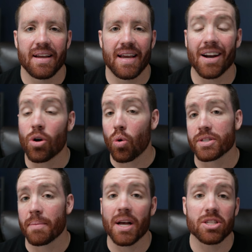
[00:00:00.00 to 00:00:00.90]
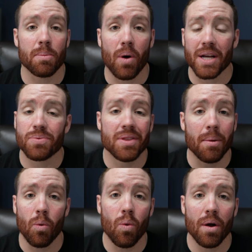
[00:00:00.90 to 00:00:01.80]
And of course, I'm not surprised with
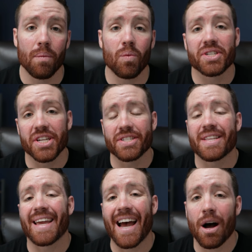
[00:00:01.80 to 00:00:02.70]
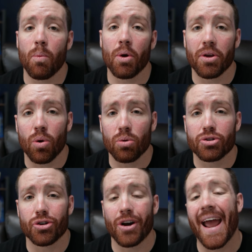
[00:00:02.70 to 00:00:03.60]
number one, which is the cowboy
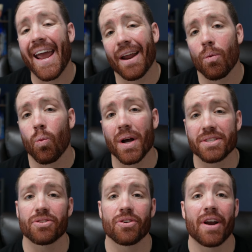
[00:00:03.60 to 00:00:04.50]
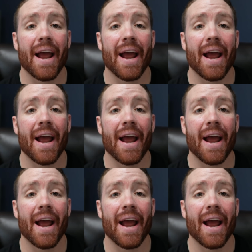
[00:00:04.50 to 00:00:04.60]
culture and Western